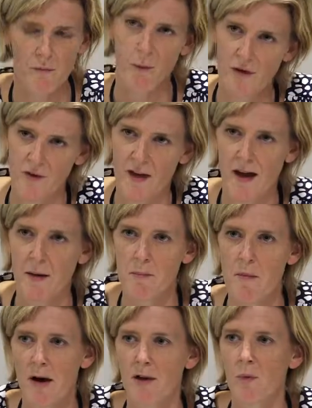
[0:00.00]
With that in
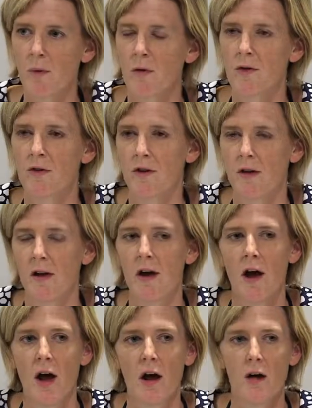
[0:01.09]
mind, we wanted to
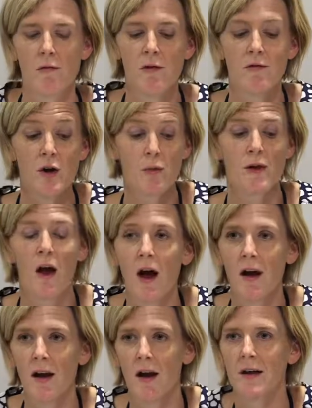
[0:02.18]
review and
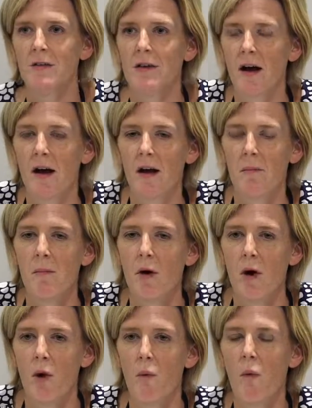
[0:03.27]
highlight
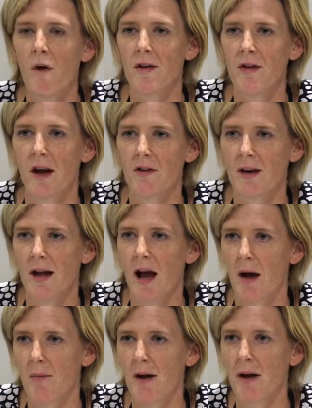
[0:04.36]
what is actually
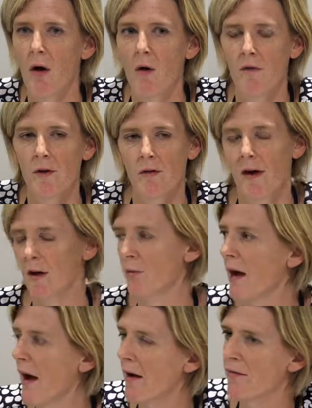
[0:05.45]
happening on the ground. We
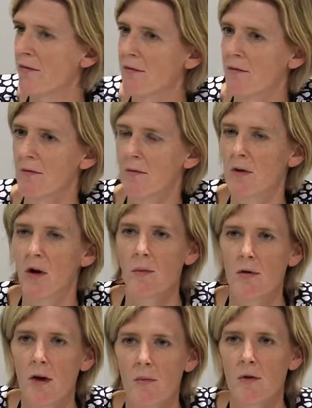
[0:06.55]
have global
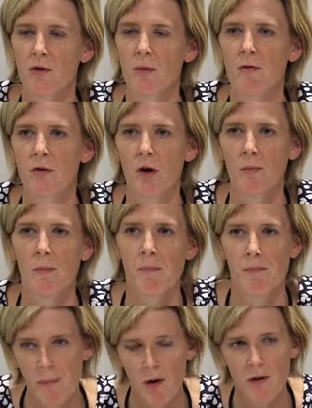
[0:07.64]
numbers, we have global
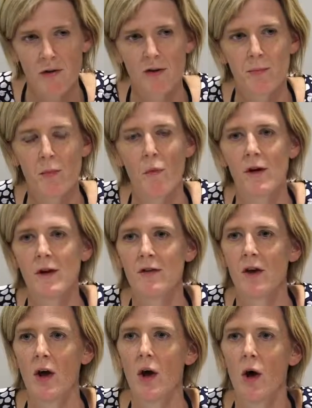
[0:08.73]
policies, but what is
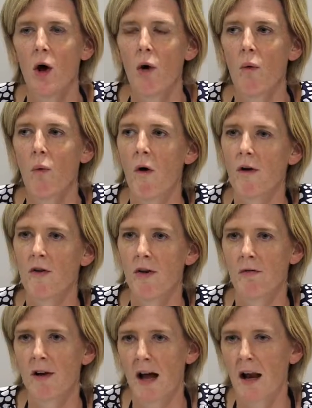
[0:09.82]

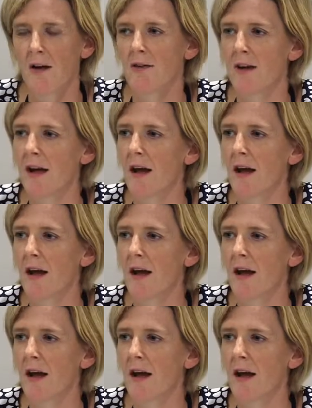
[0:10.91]
the reality